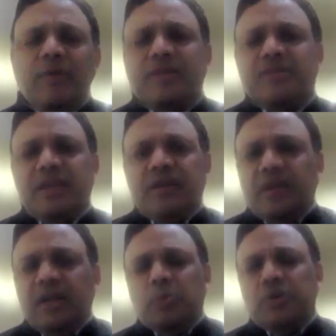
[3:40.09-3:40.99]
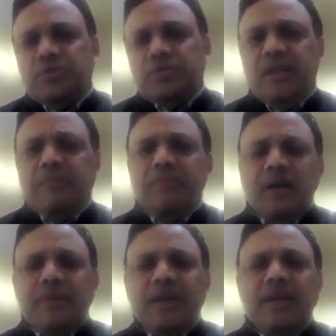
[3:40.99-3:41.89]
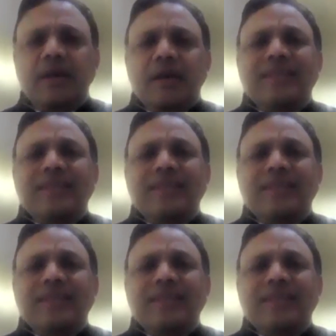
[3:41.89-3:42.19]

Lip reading: whereas the internet was really becoming